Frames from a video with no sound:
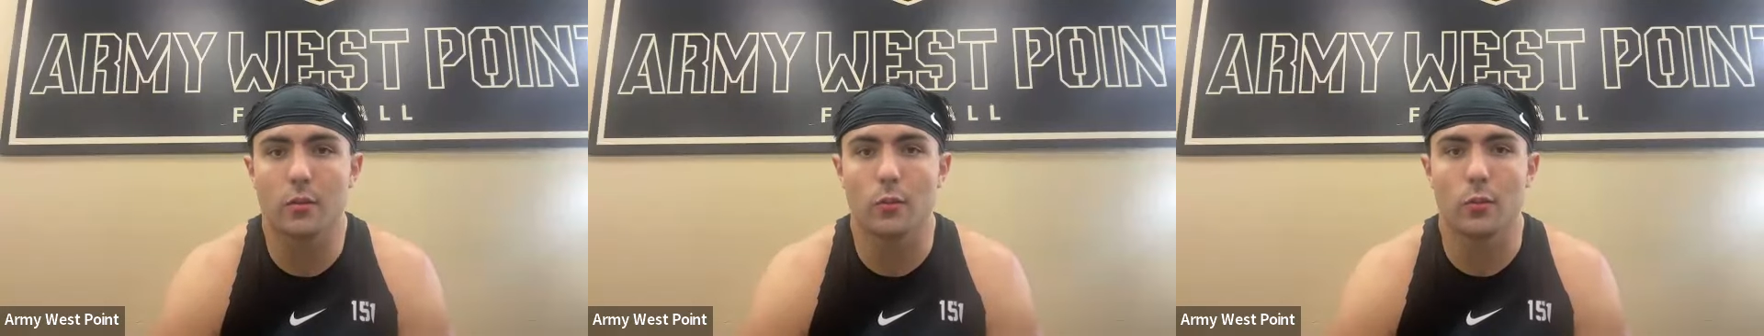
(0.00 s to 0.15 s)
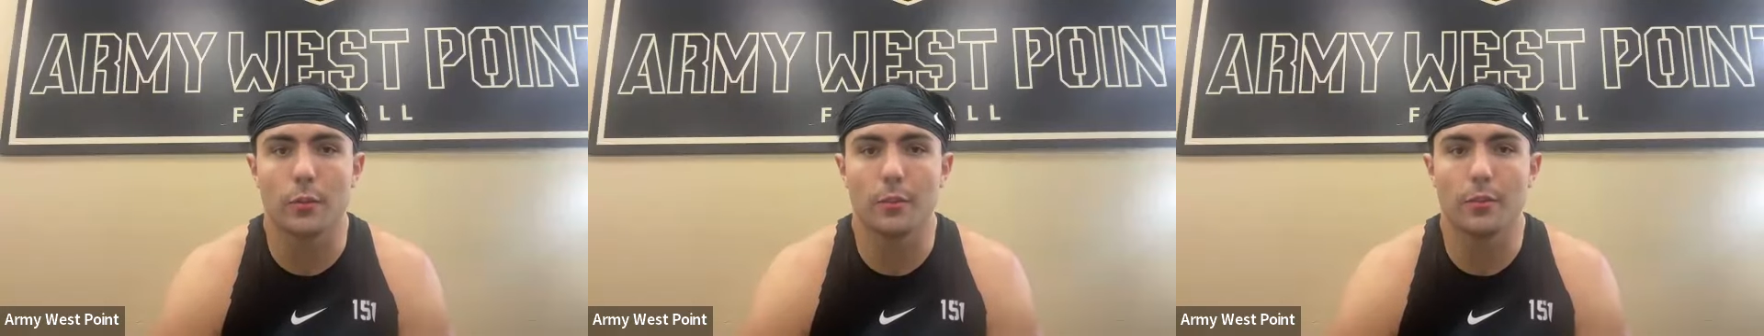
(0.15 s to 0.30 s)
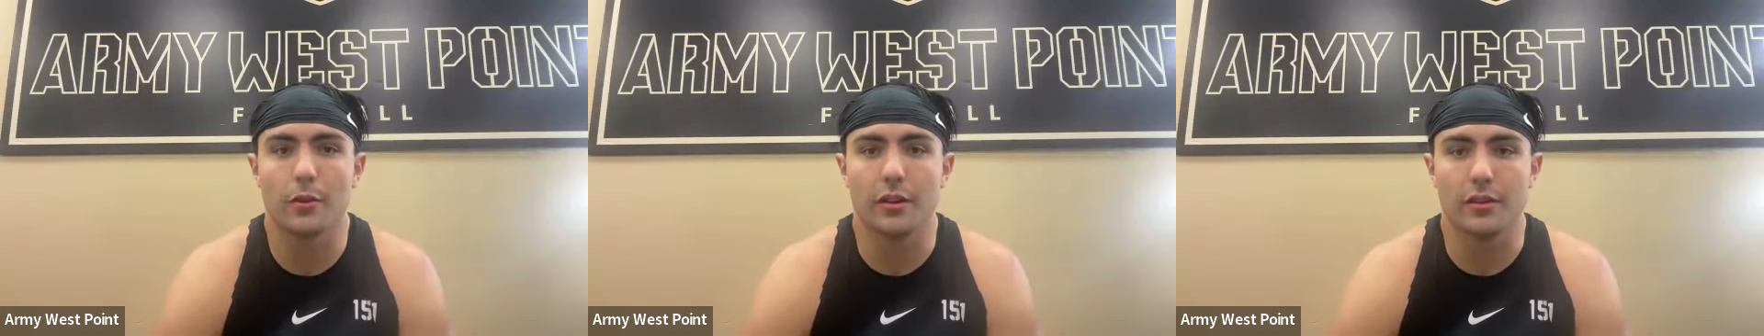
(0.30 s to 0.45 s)

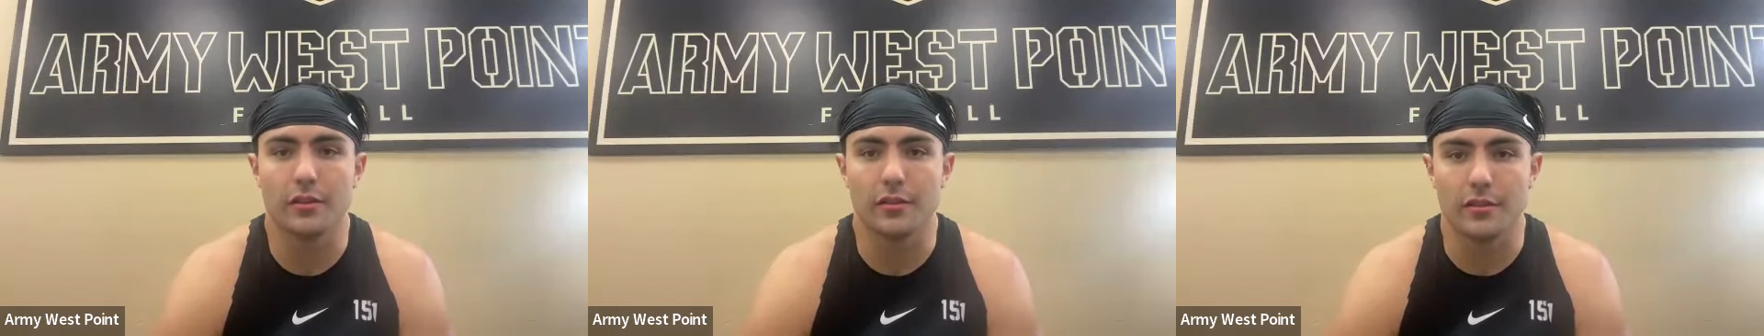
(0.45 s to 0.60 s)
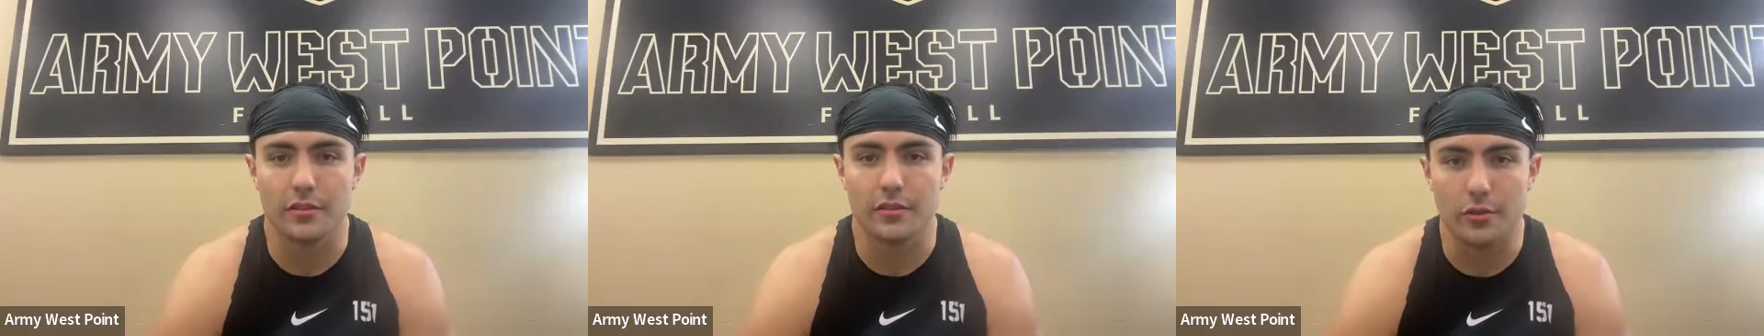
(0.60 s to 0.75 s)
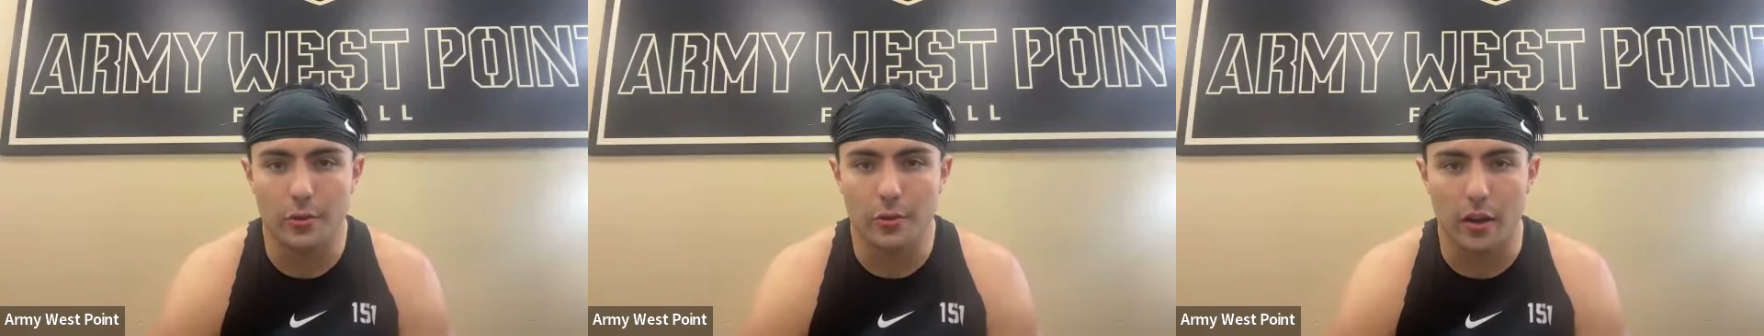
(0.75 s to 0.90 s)
We were
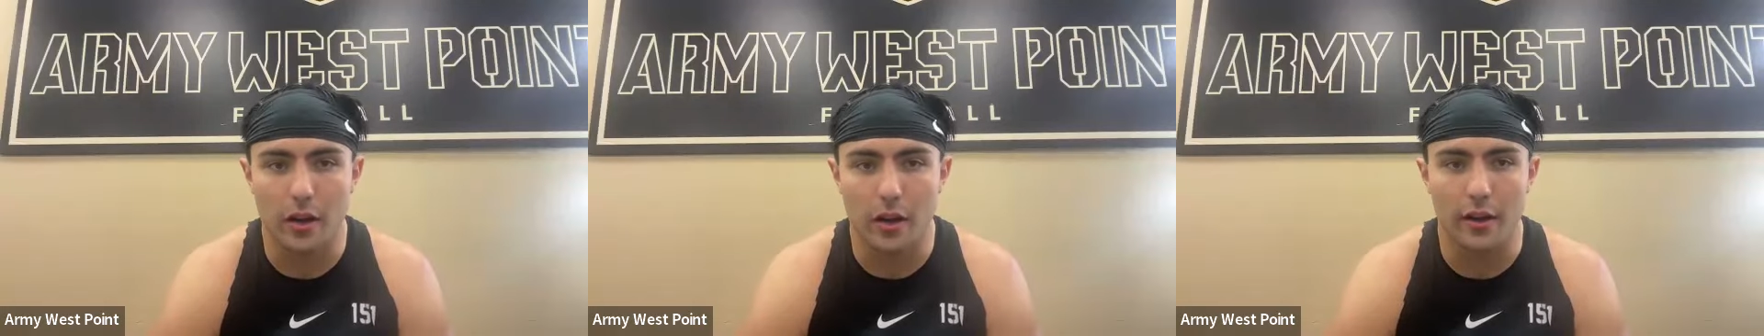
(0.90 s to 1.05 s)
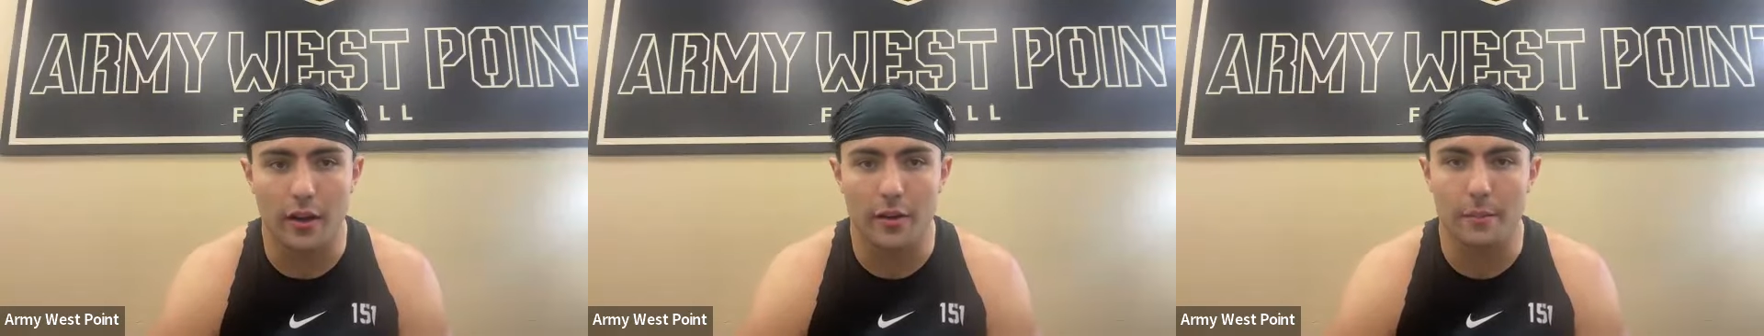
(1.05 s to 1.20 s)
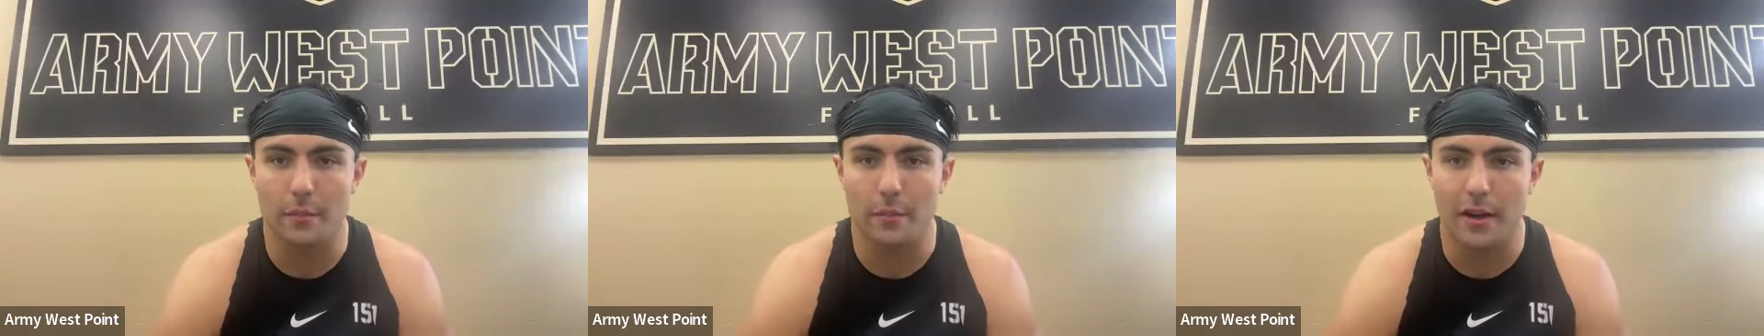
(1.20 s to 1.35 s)
playing
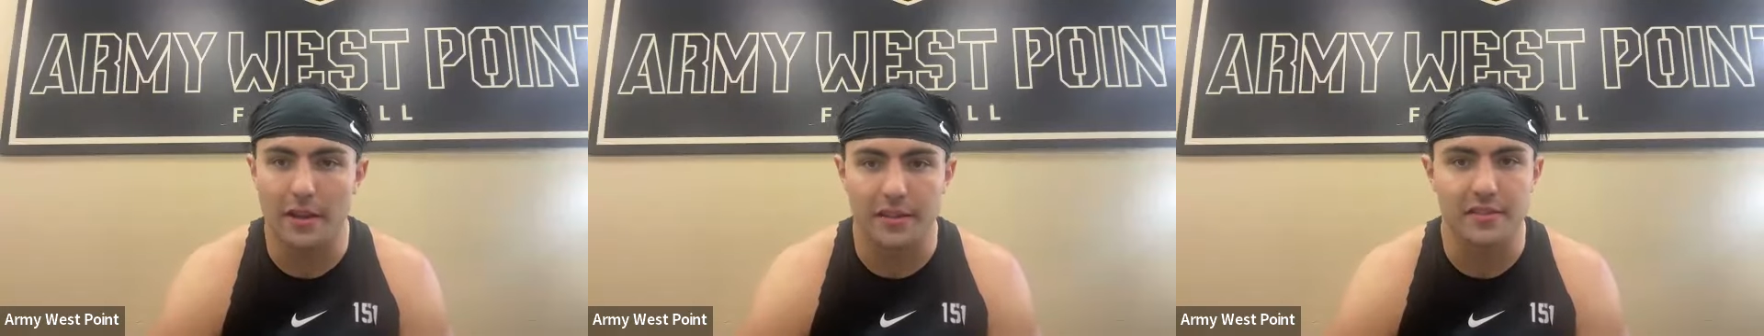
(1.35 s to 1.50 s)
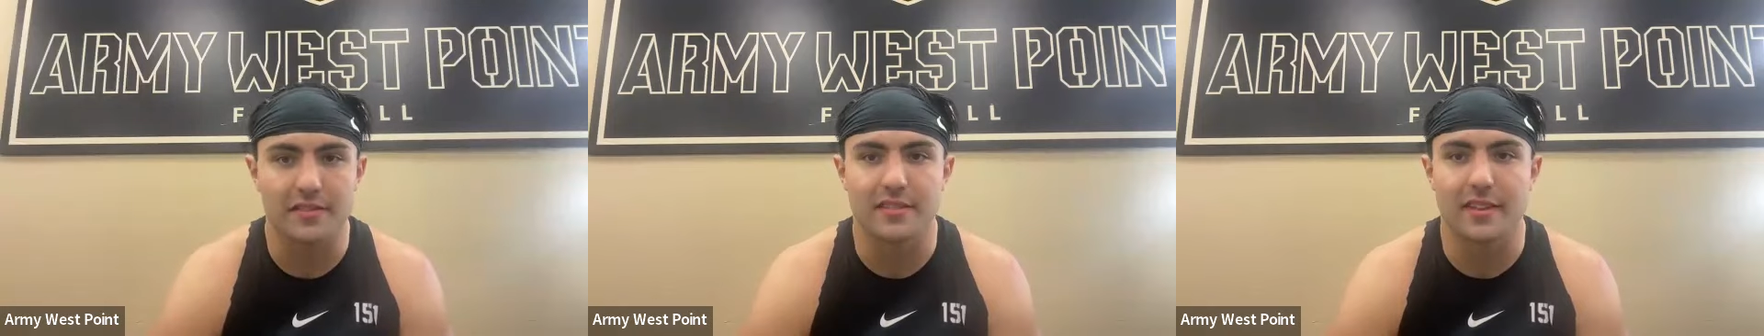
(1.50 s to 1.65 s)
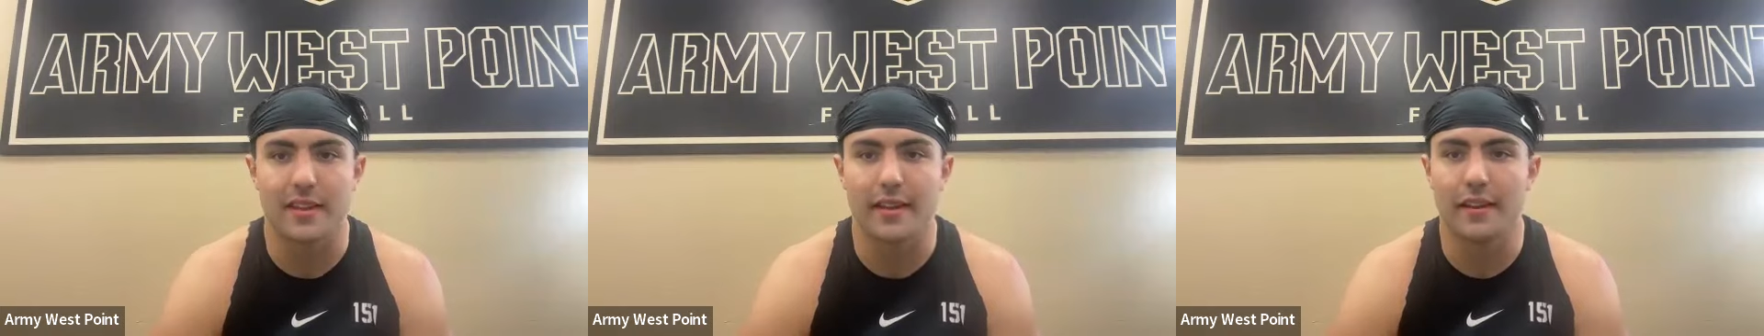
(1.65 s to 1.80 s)
UConn at
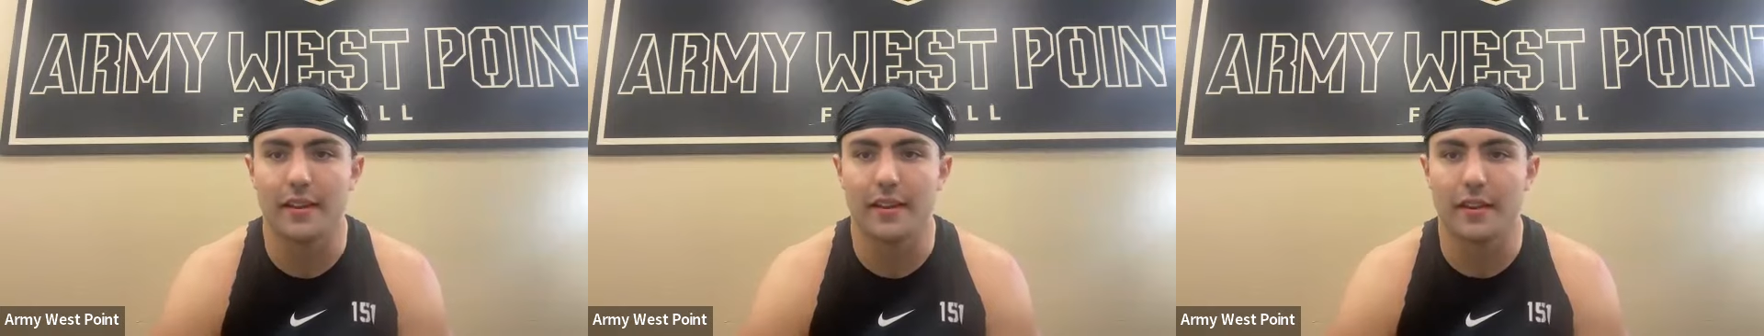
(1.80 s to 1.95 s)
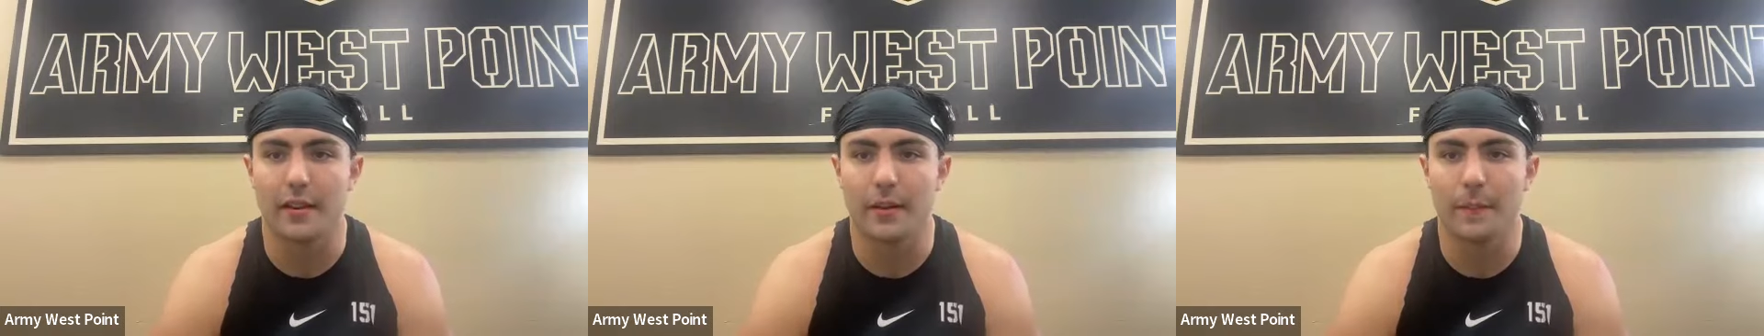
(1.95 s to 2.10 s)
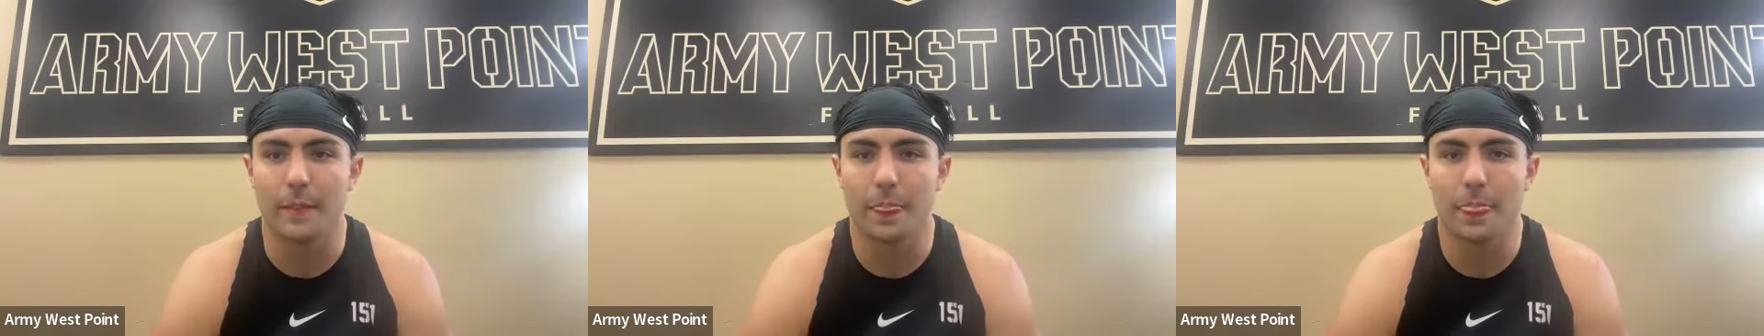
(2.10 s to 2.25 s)
Mikey
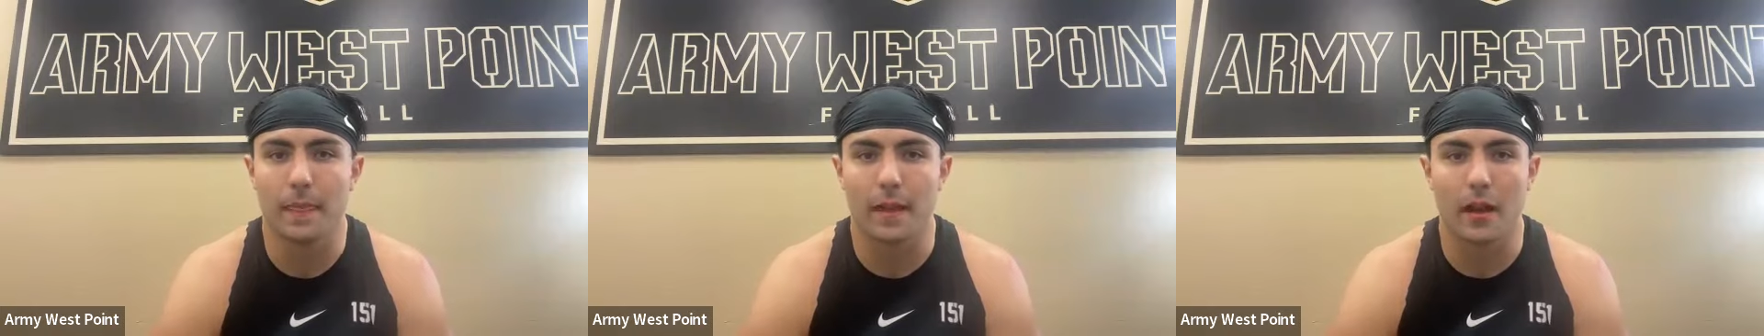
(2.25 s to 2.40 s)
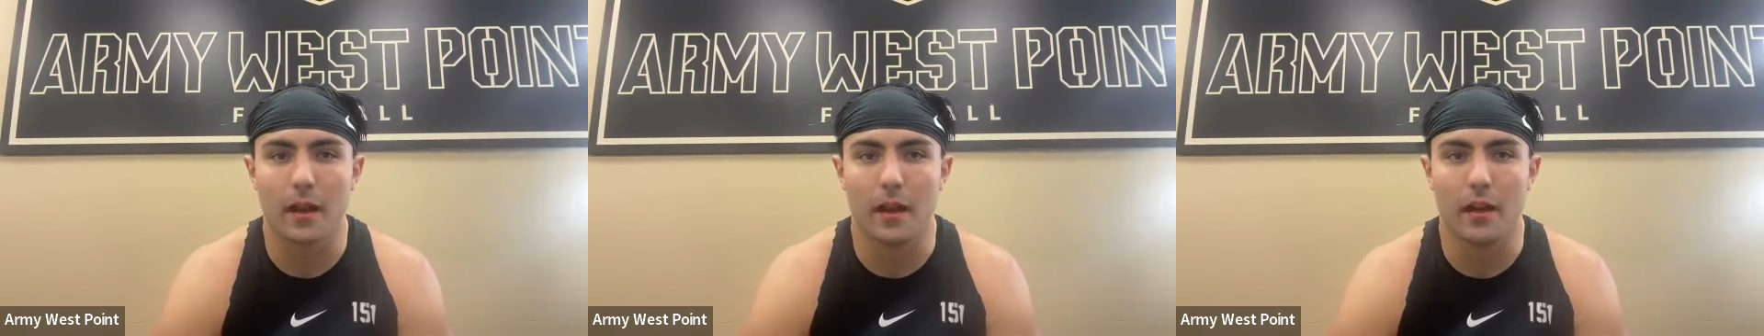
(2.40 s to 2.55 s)
Stadium.